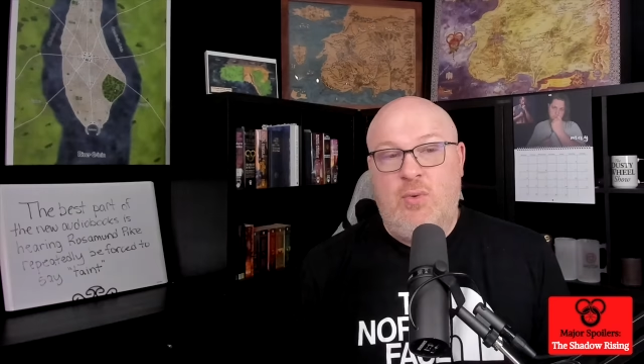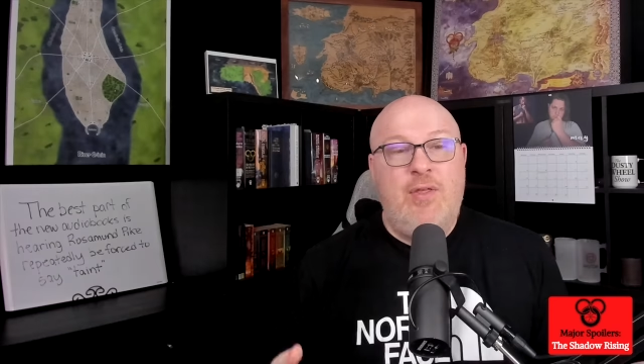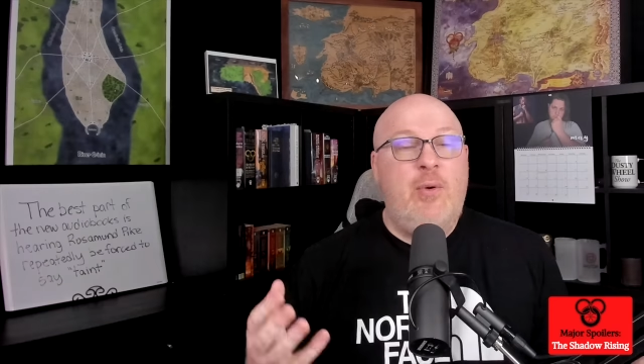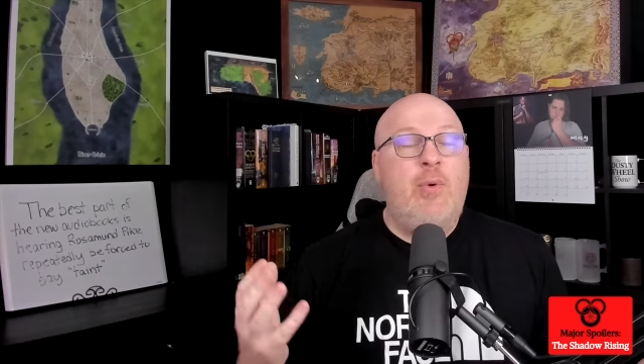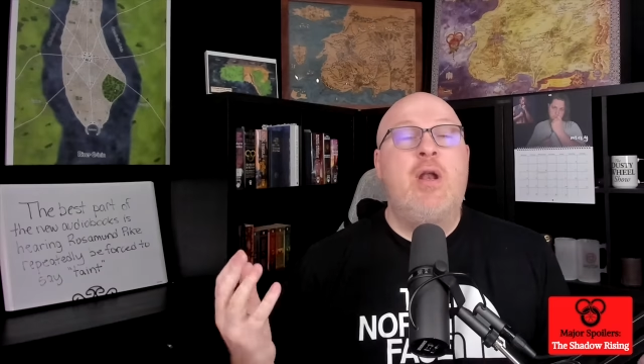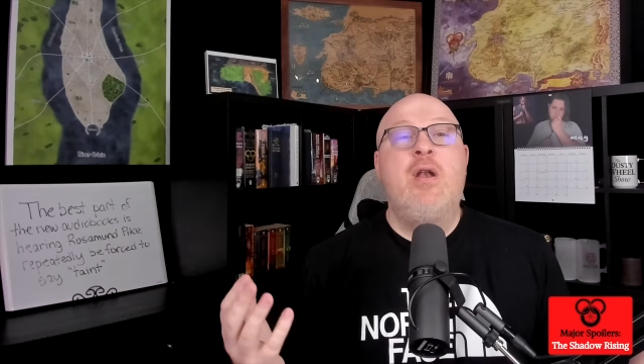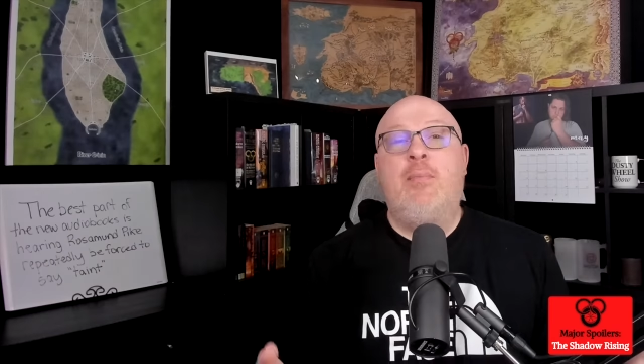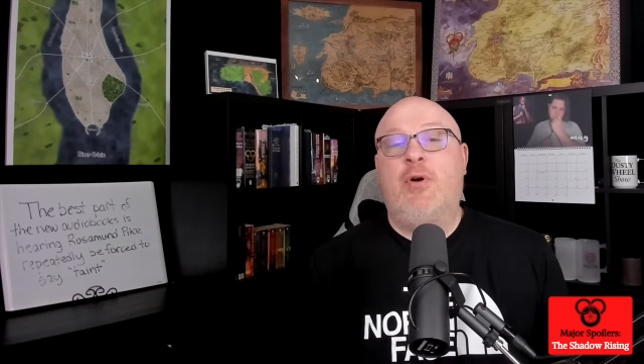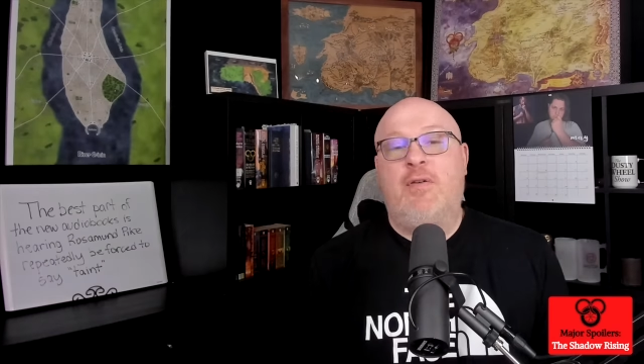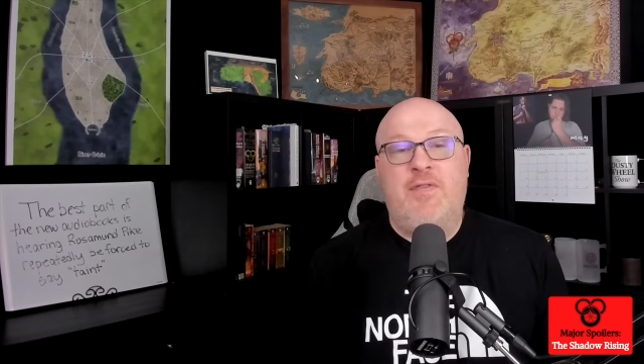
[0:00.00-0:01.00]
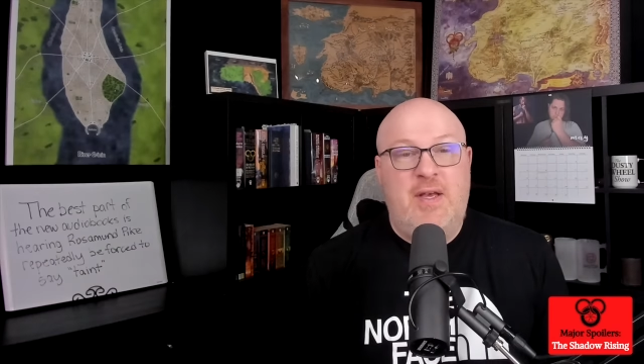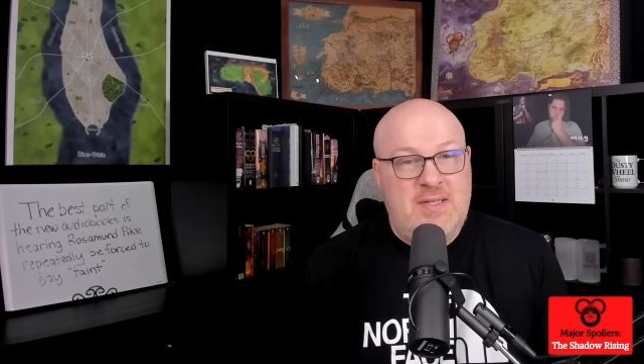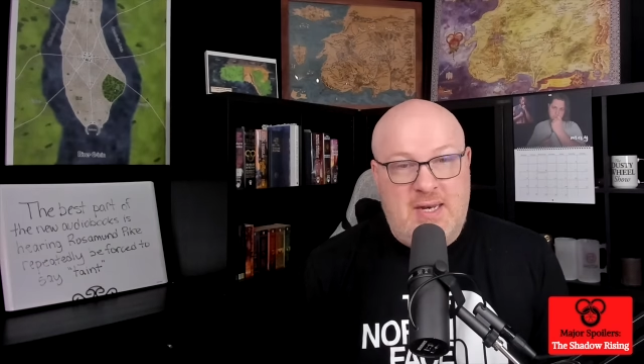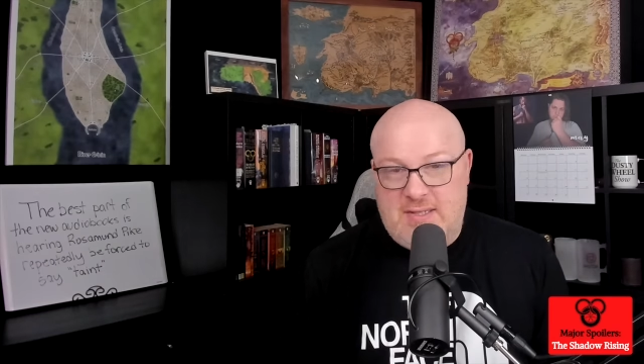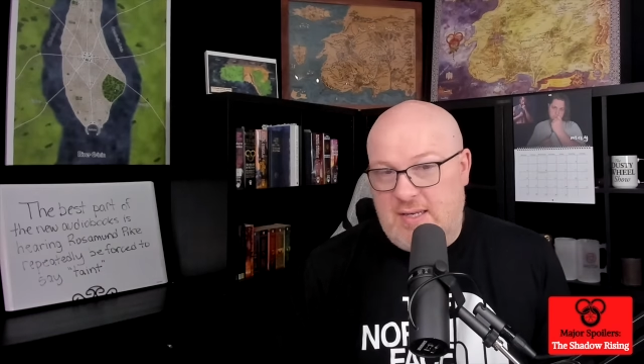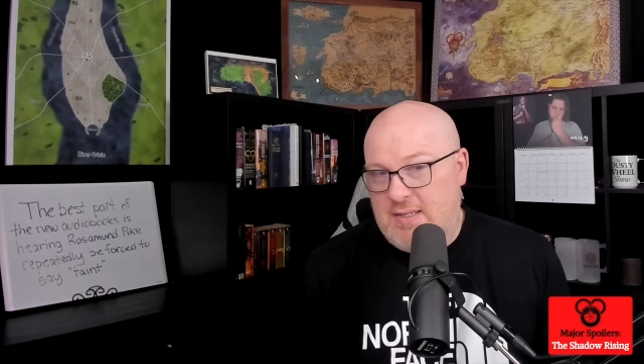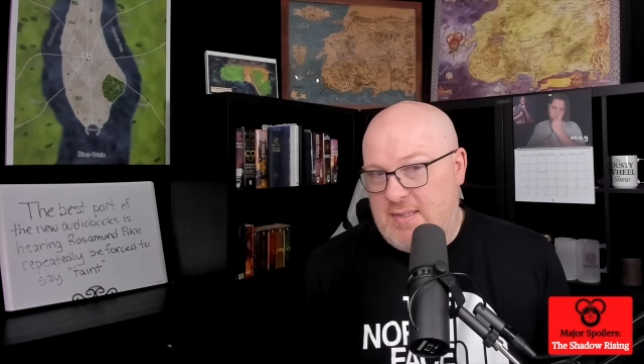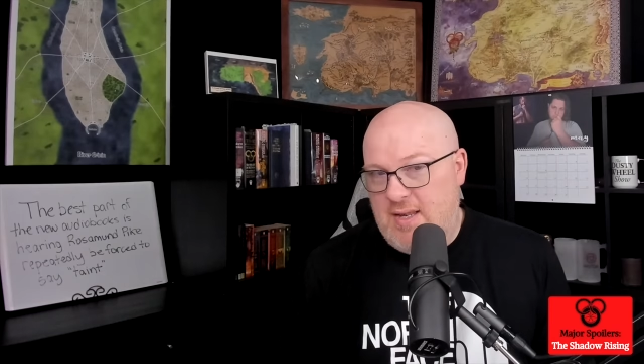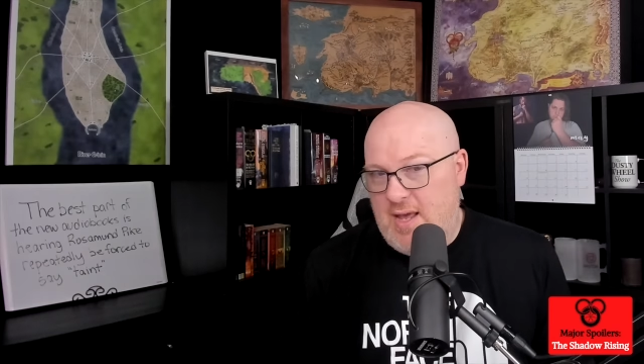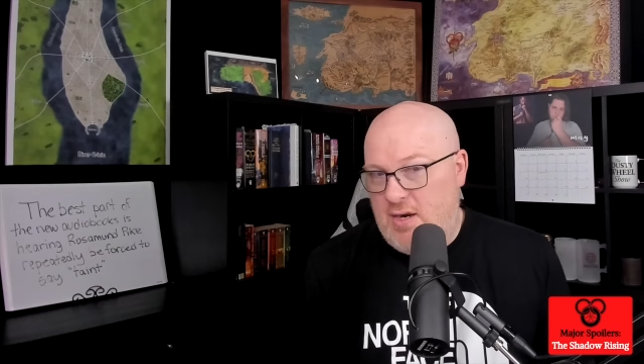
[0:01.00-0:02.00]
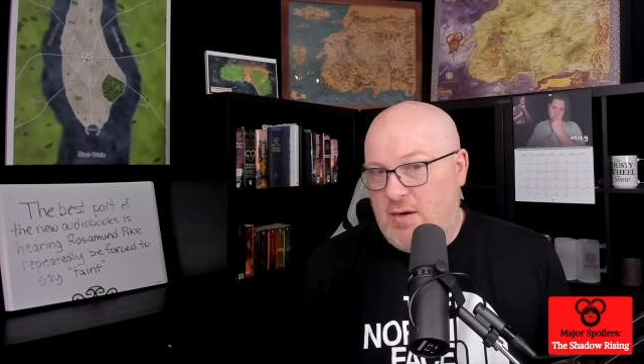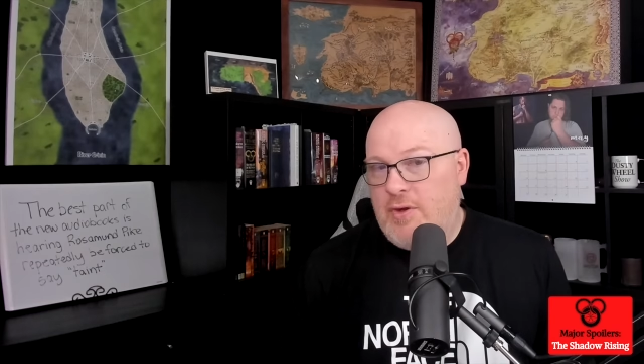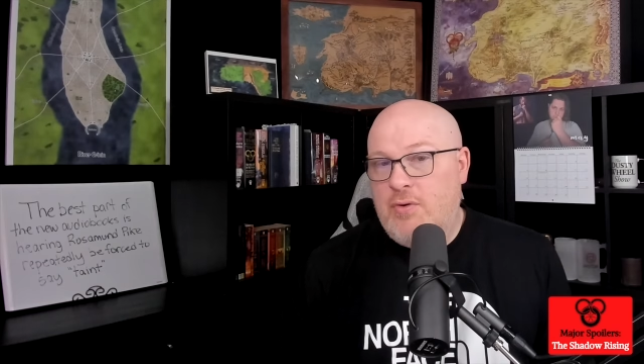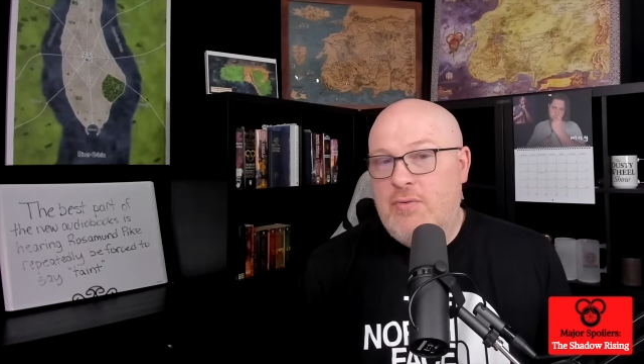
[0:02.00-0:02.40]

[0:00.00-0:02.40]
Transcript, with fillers: While there were a number of things they discussed in that interview,